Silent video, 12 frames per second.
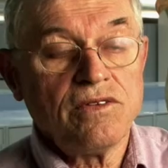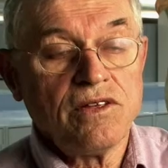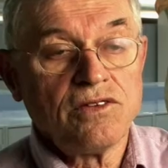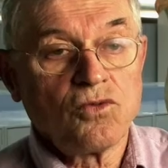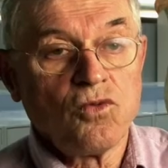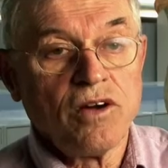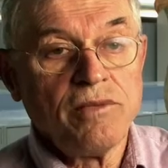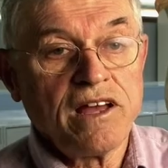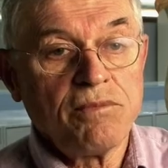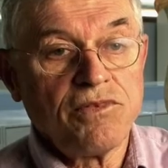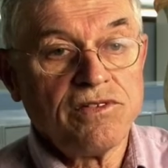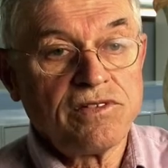As
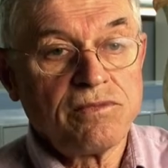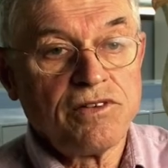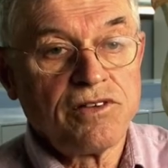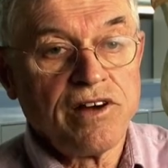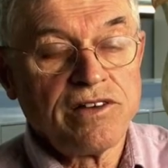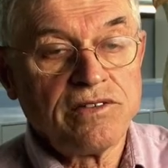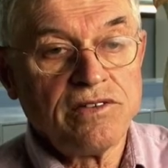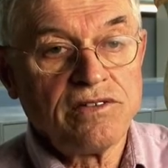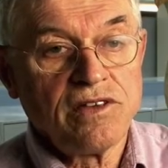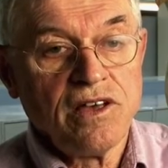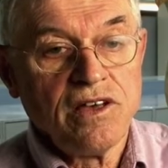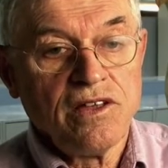warming
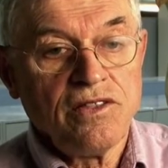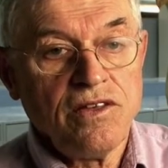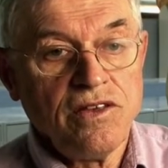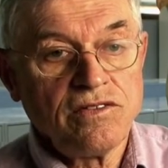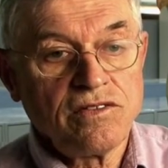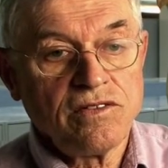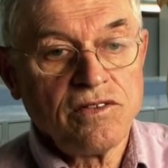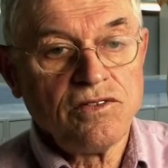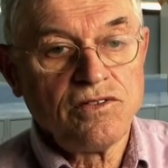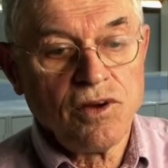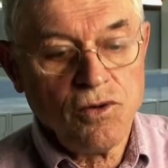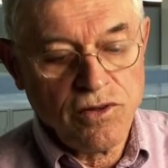progresses, these
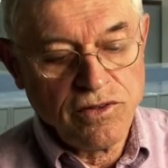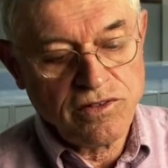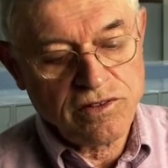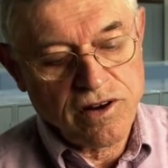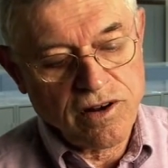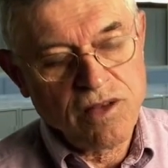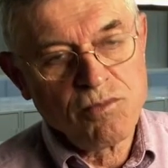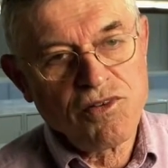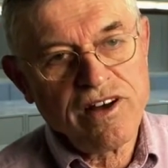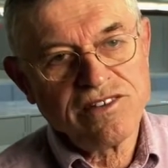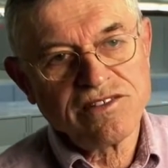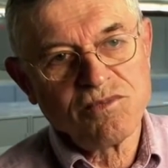zones are
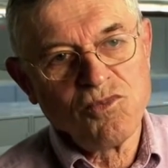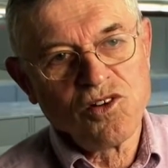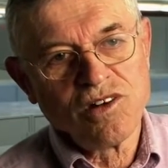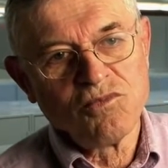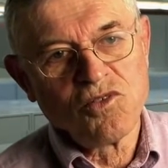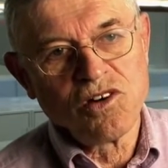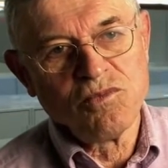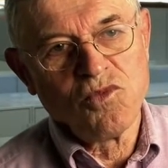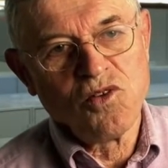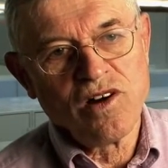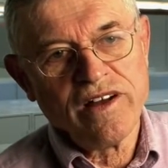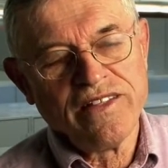compressed more and more and
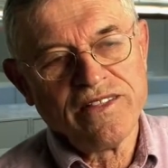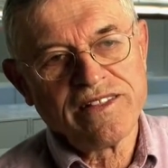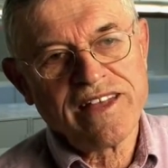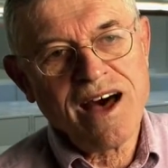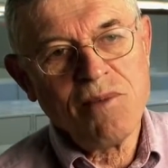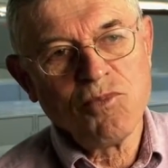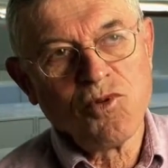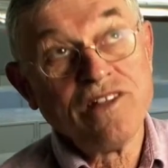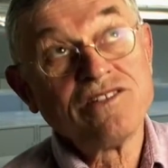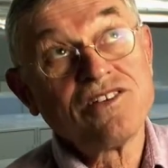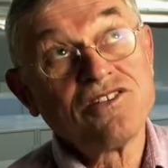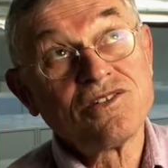more, and the top
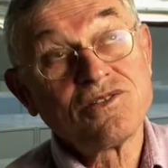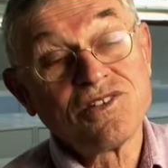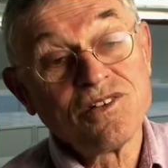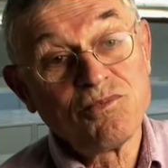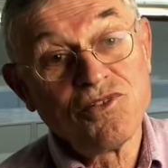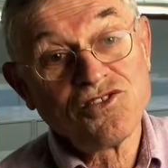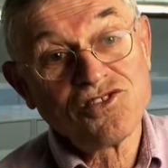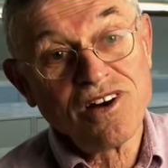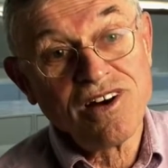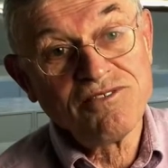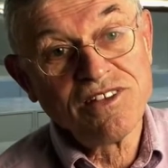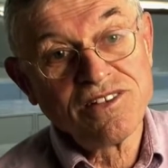ones are just sort of pushed
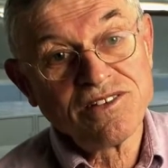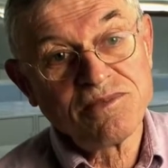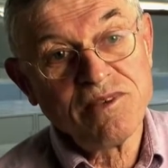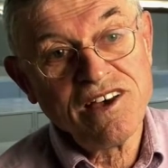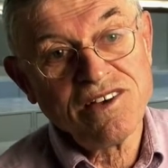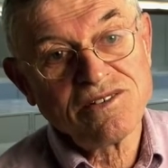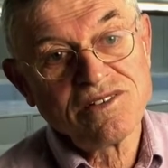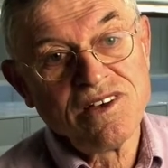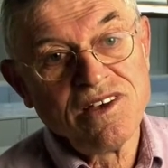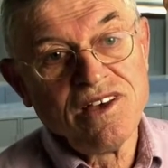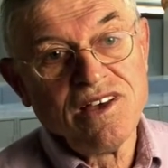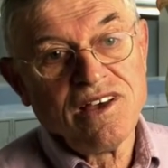off into space,
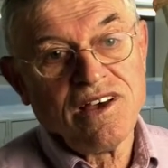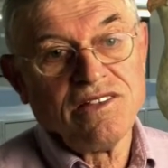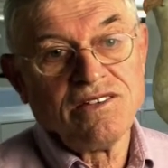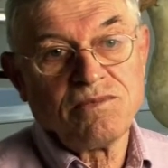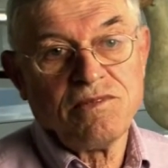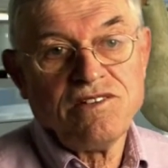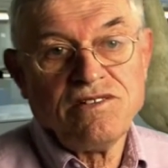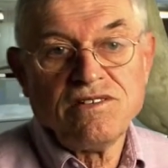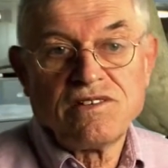and the species